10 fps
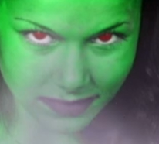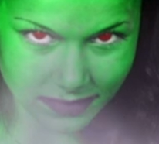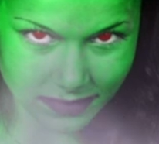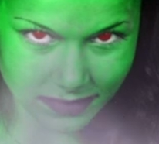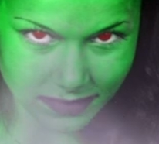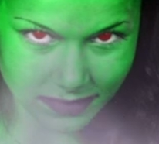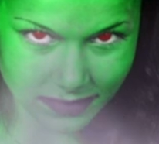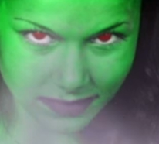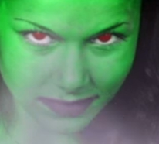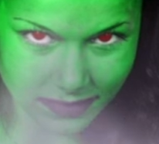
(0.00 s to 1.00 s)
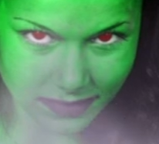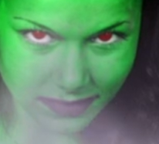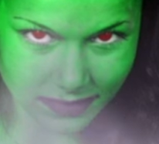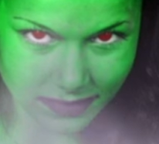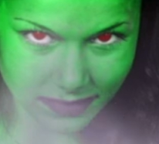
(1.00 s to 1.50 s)

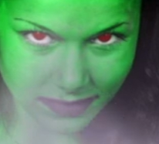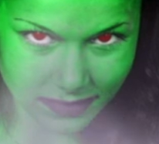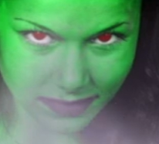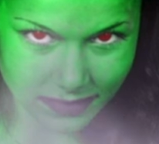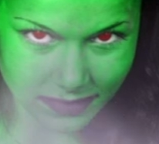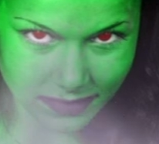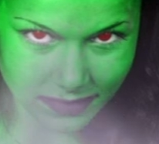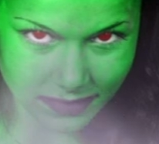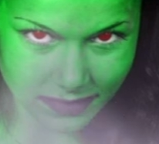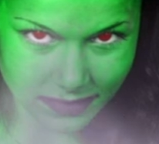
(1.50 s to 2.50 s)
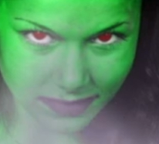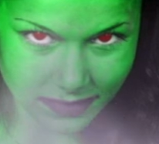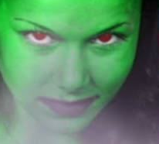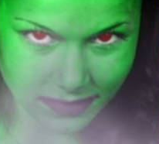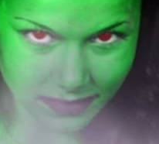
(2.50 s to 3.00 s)

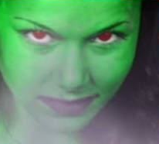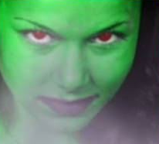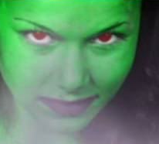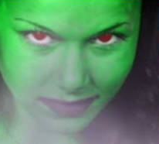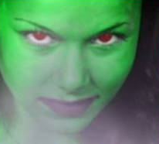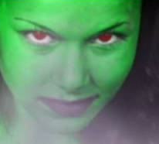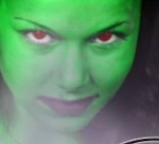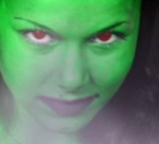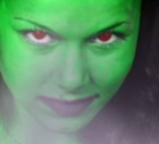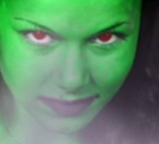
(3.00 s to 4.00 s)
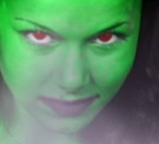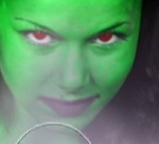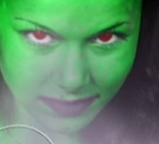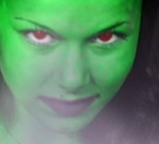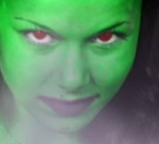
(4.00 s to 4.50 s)

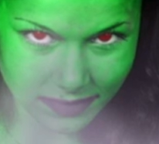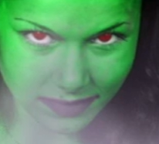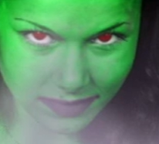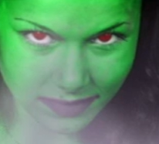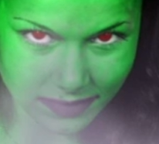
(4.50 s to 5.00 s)
(no one is talking)